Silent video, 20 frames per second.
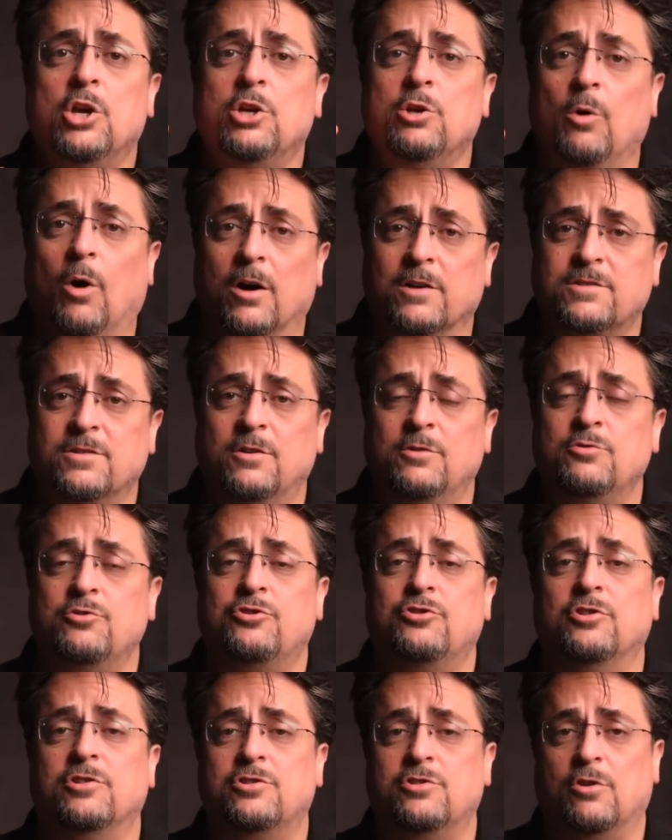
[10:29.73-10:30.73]
You also
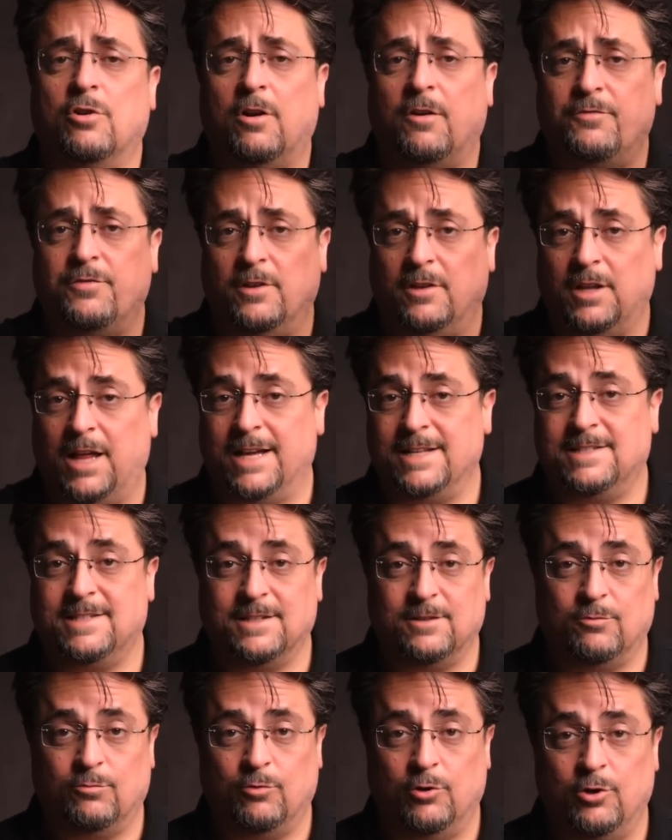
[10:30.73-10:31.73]
should turn off the lights
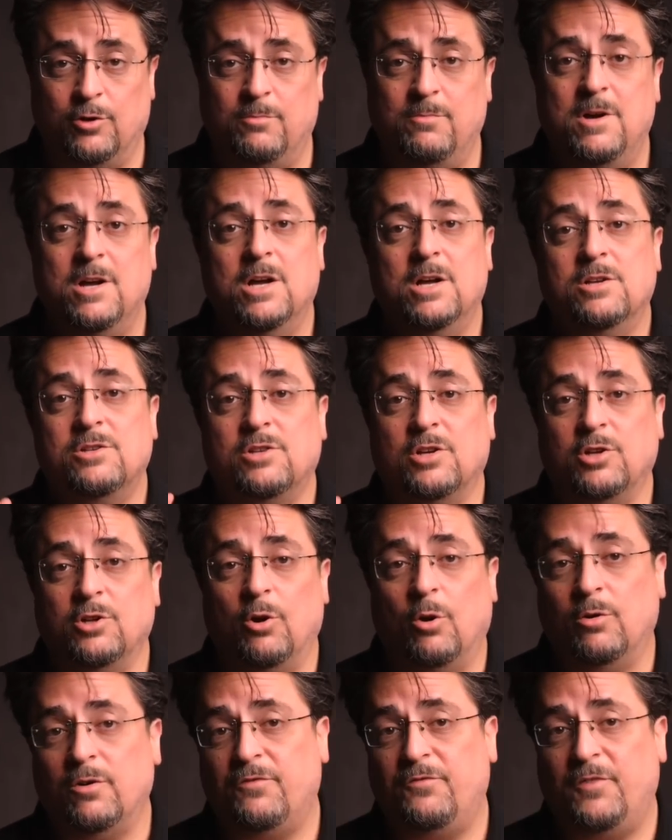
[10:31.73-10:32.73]
in the room so you
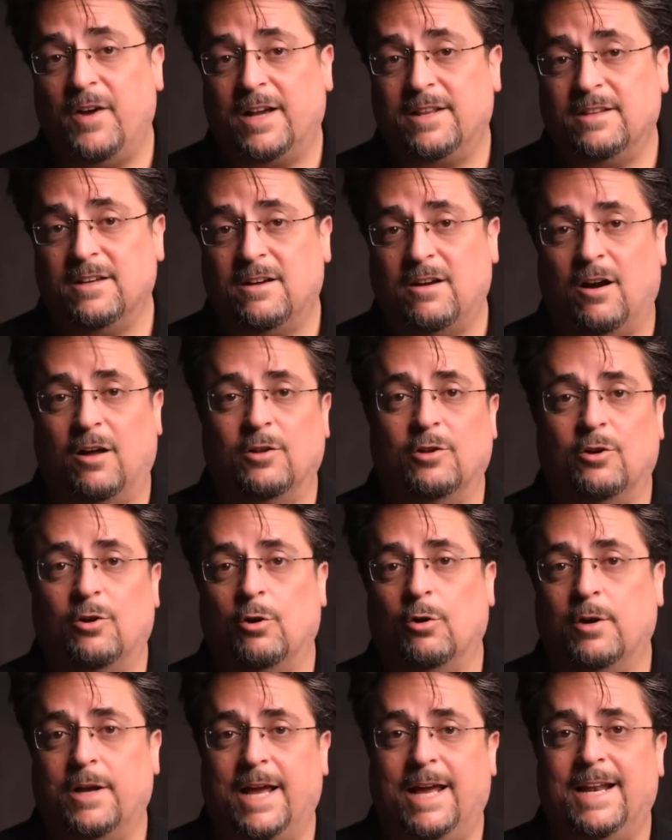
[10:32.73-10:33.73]
don't affect the color
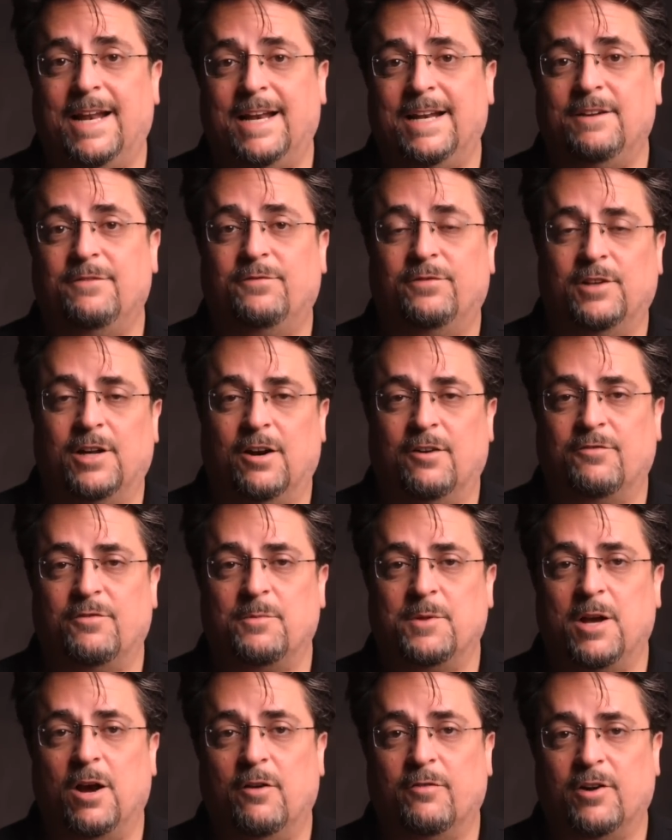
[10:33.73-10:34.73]
or get any flare
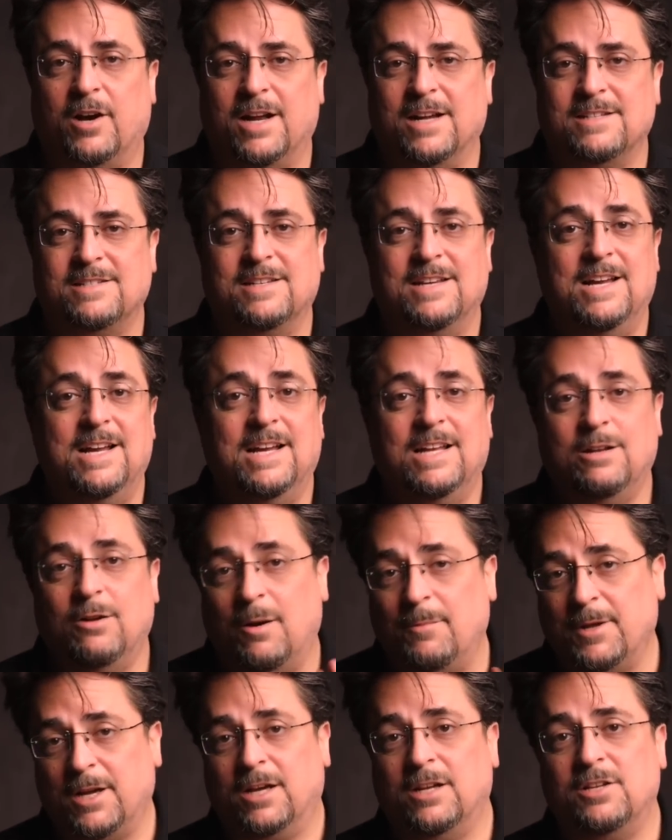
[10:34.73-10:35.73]
from the overheads. Now,
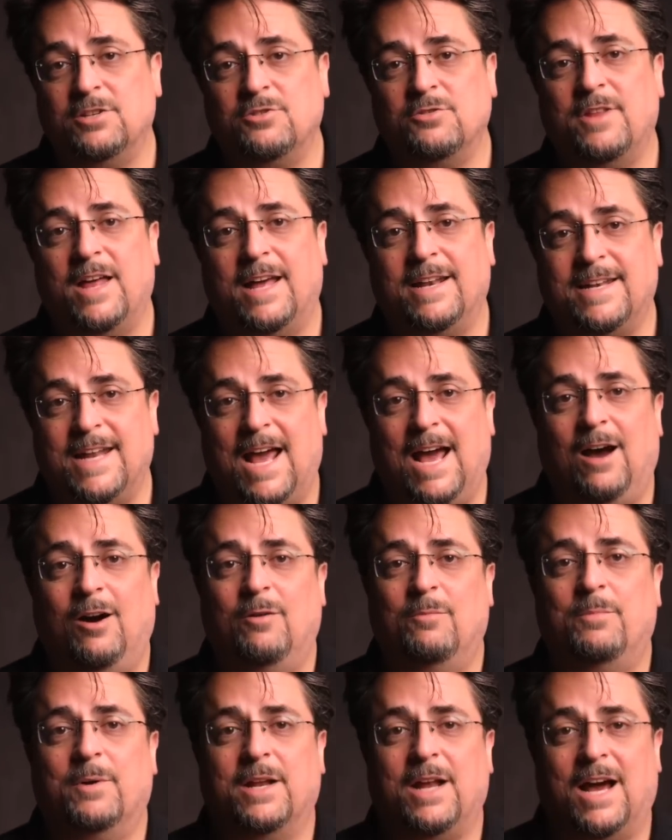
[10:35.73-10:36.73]
I'm not gonna do that
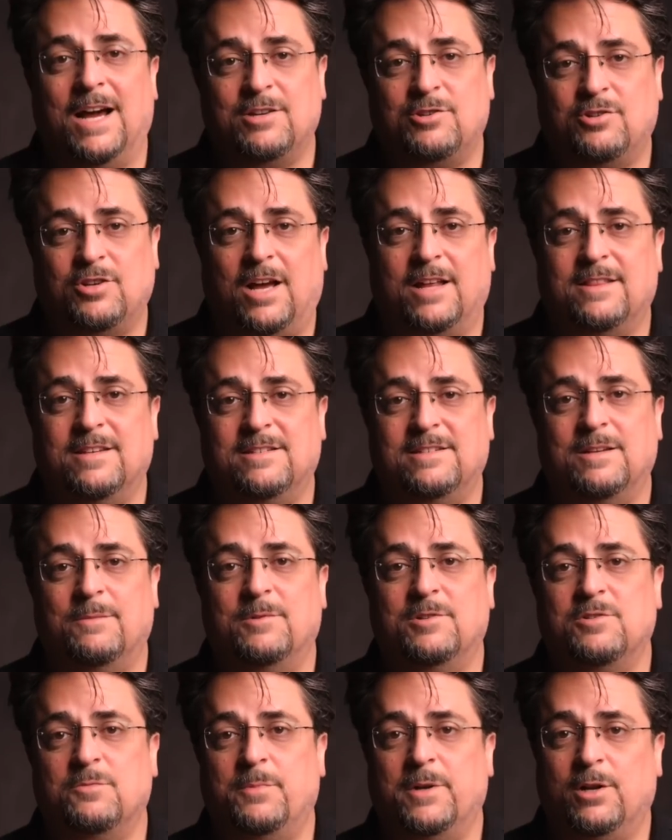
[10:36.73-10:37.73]
now, but I shot this
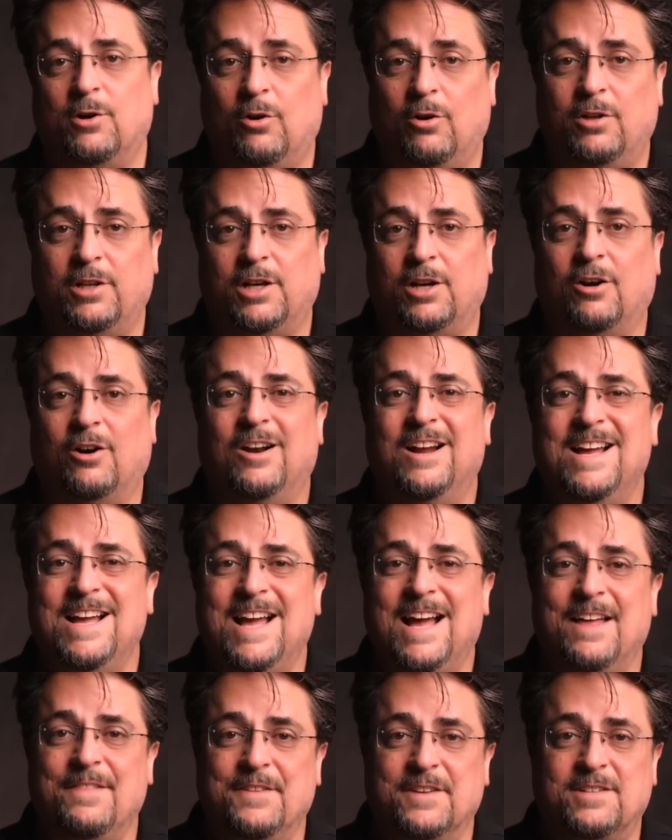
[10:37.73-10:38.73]
image a bit earlier, and